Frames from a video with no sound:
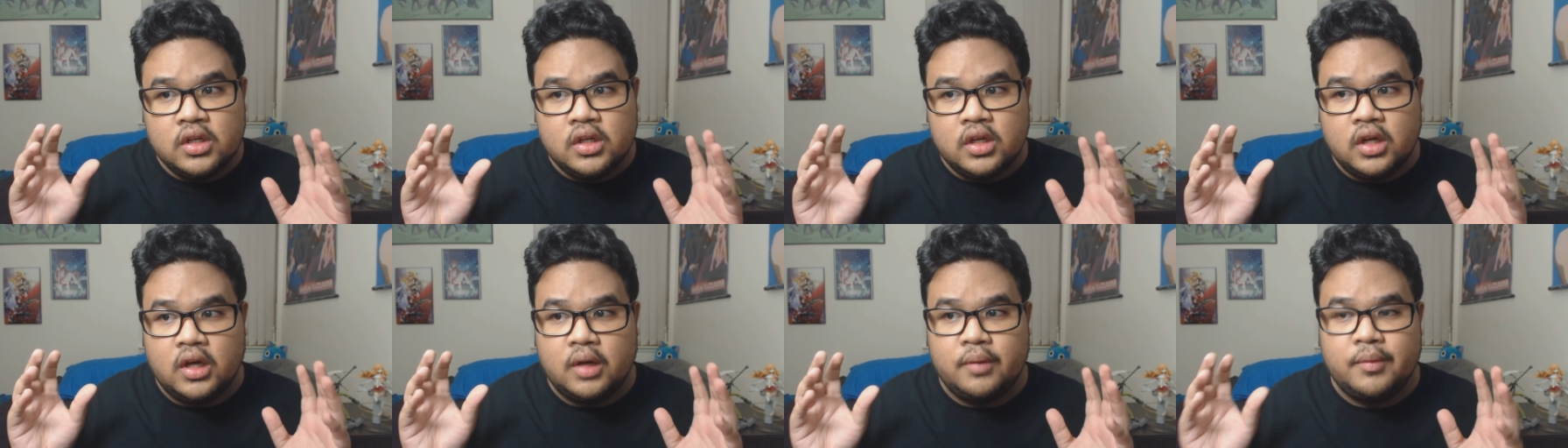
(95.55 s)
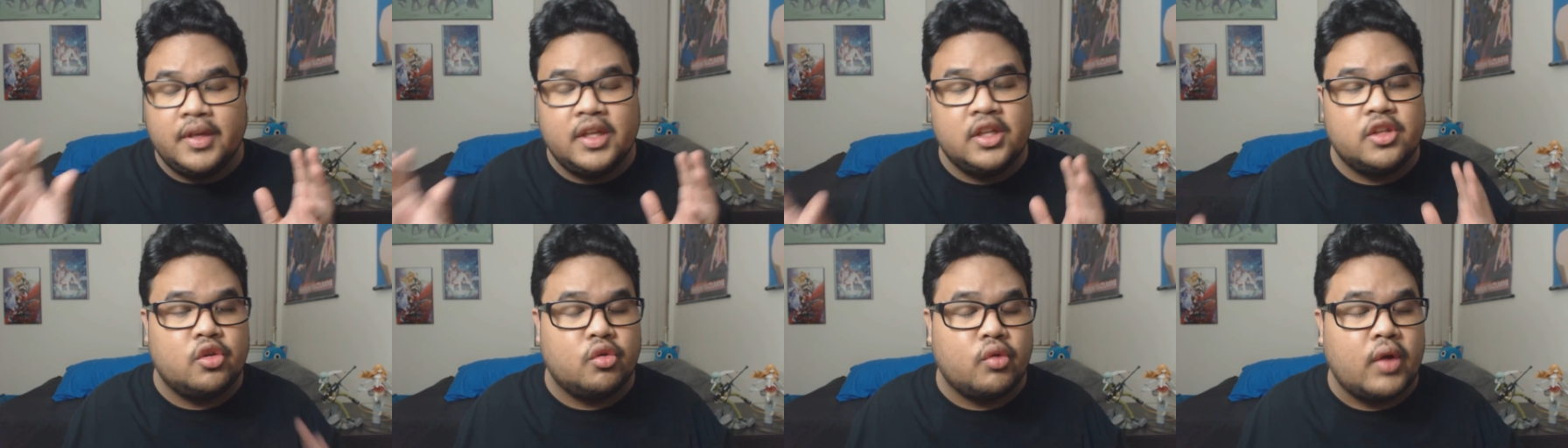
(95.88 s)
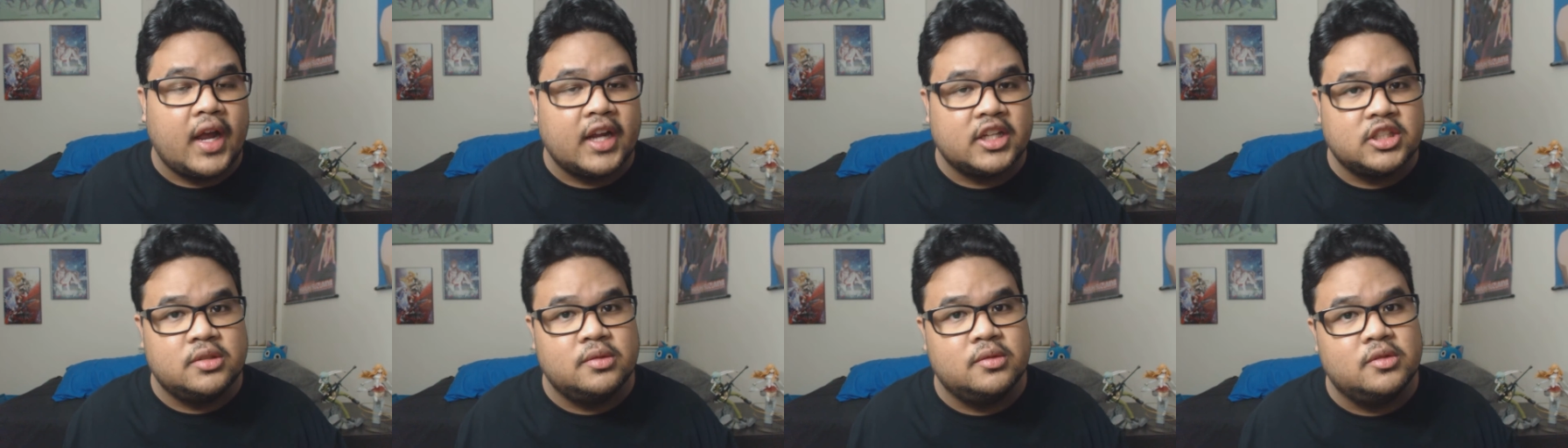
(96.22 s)
um,
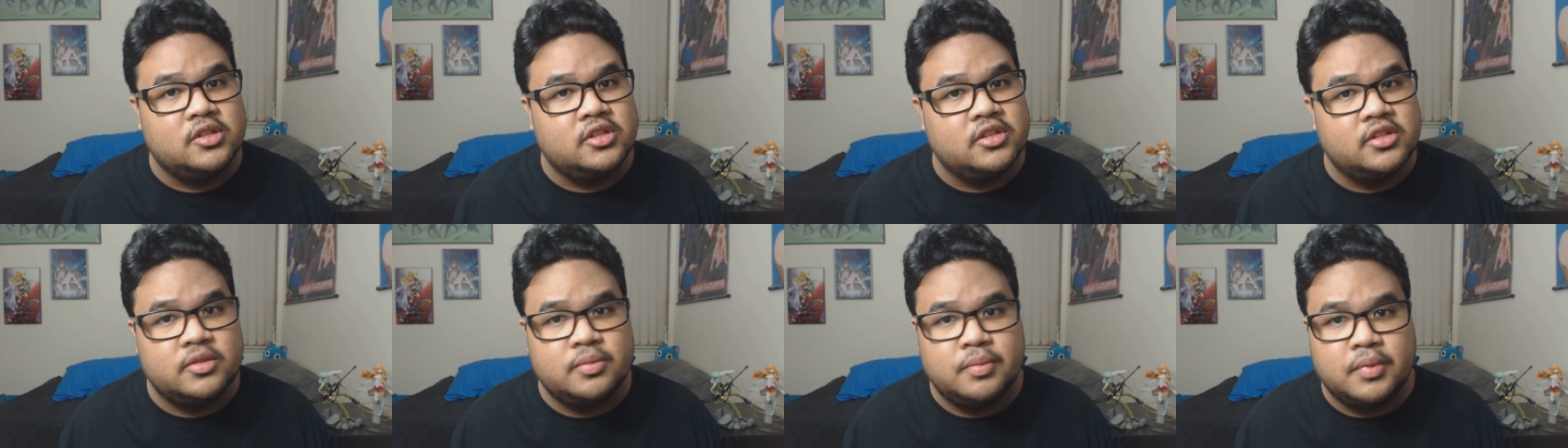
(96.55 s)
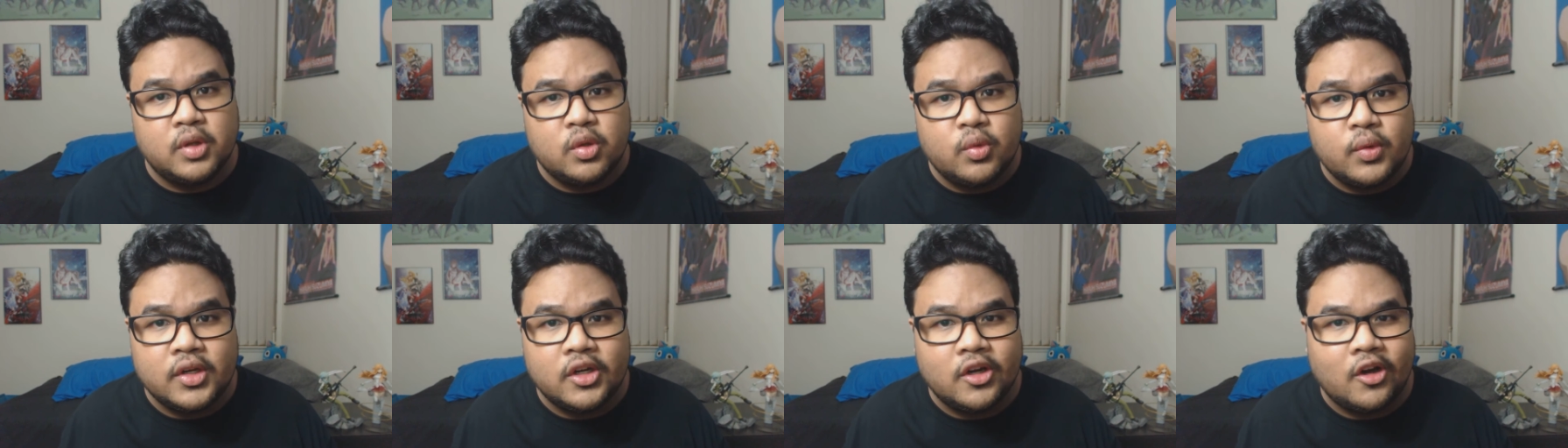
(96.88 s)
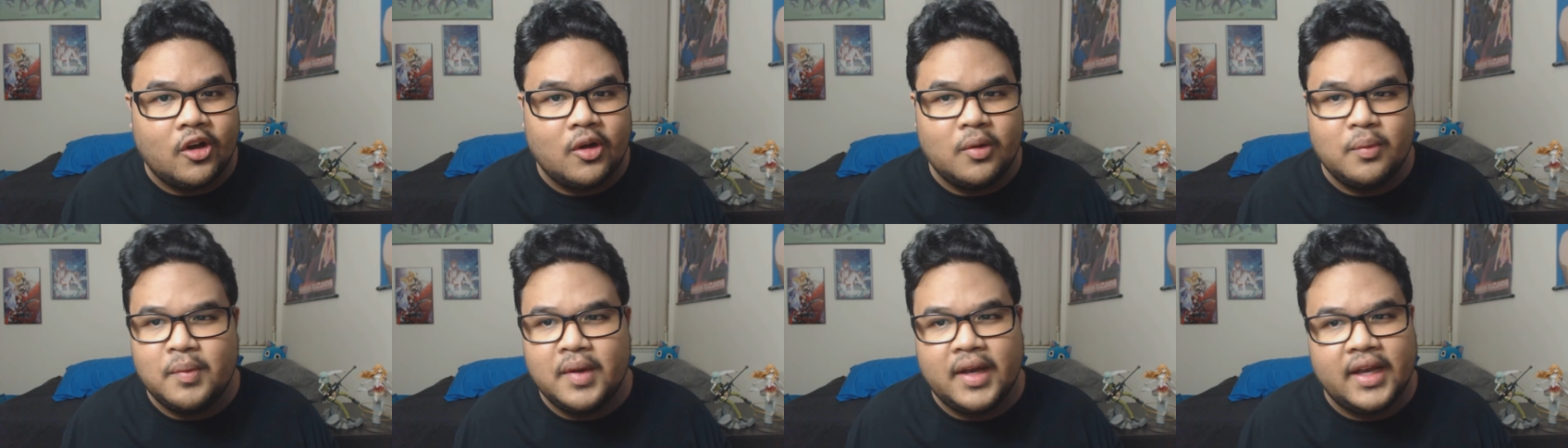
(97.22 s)
interactions between
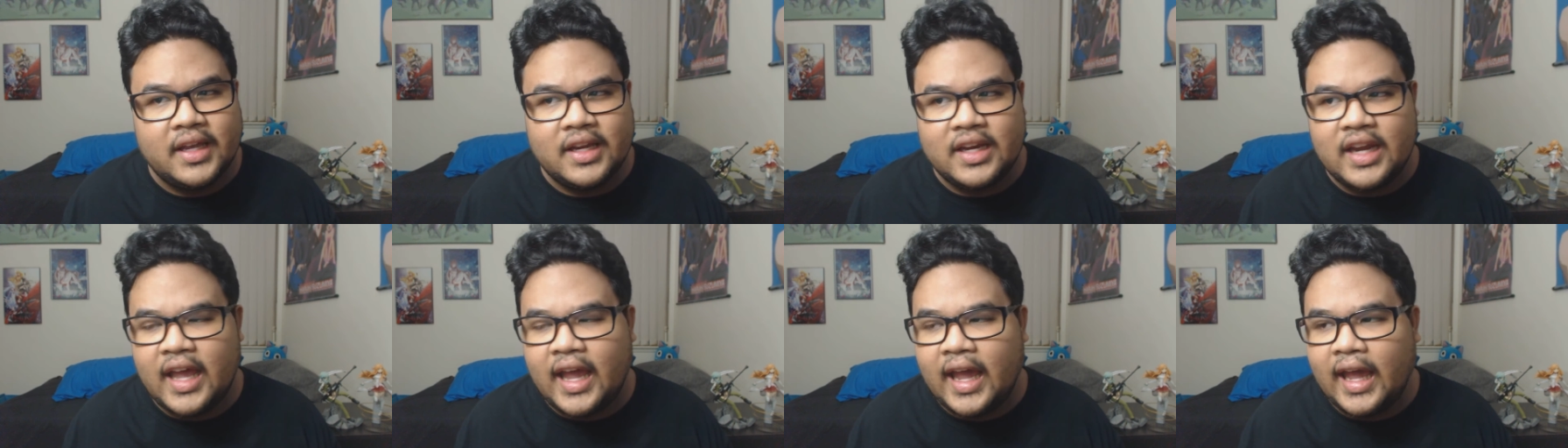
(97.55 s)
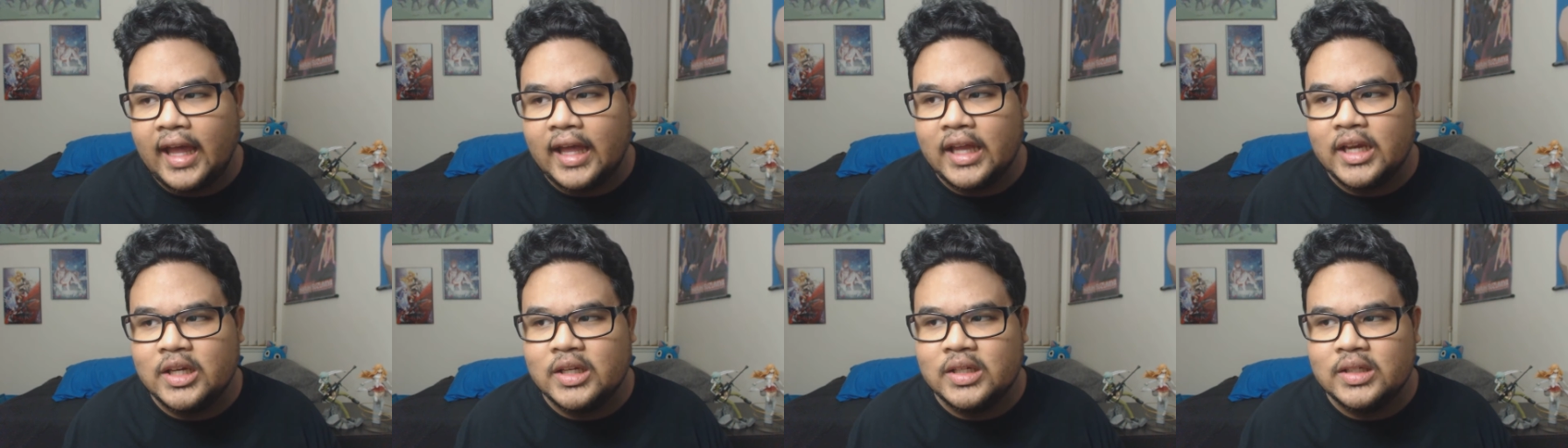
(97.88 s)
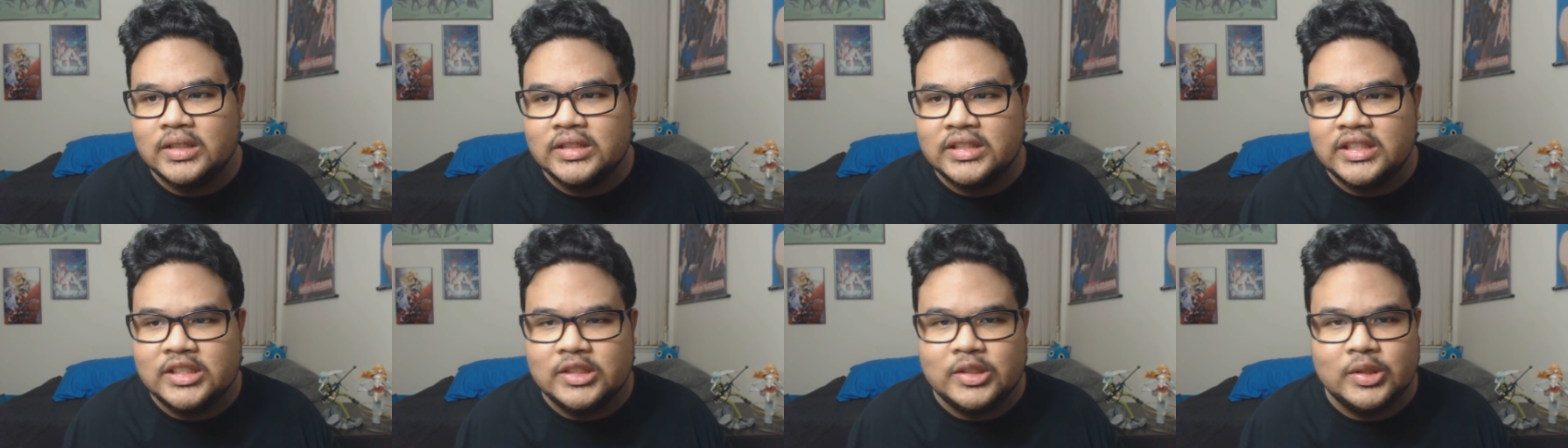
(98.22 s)
All Might and
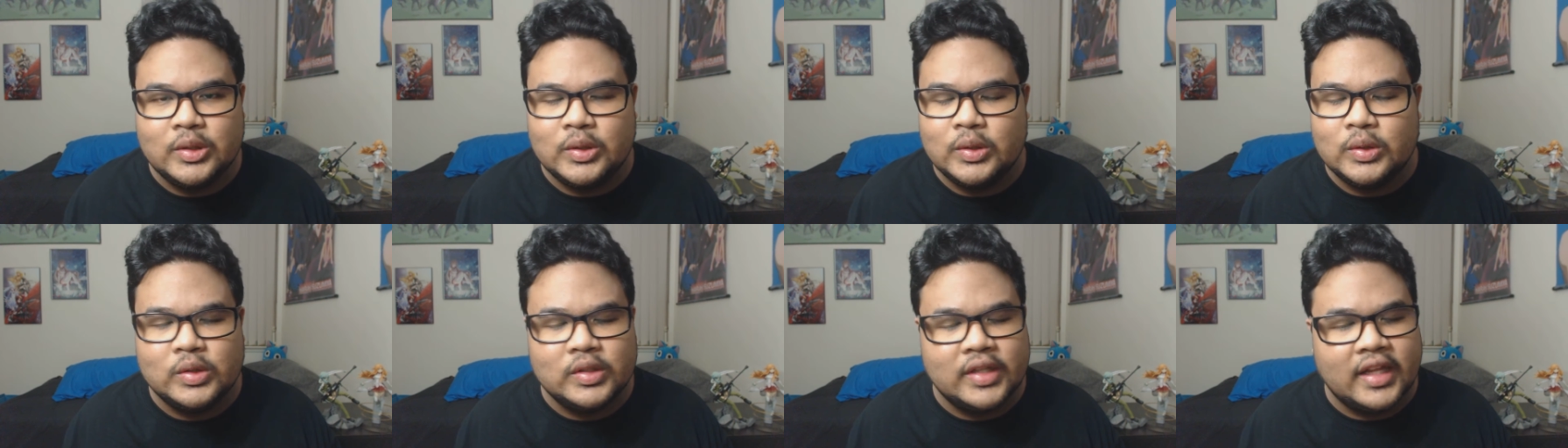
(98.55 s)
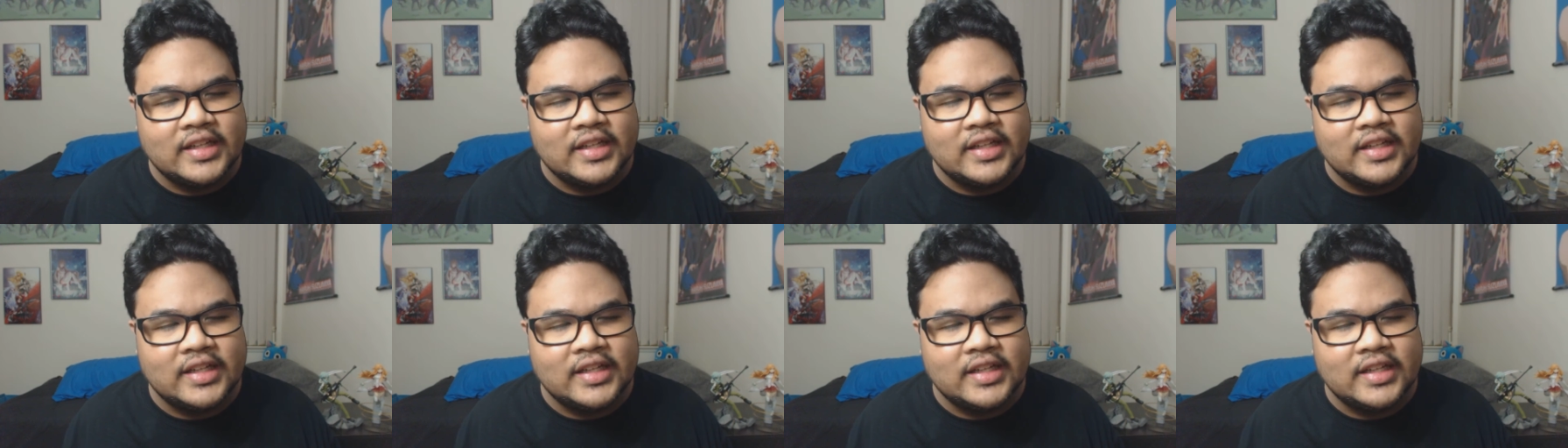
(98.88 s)
Izuku.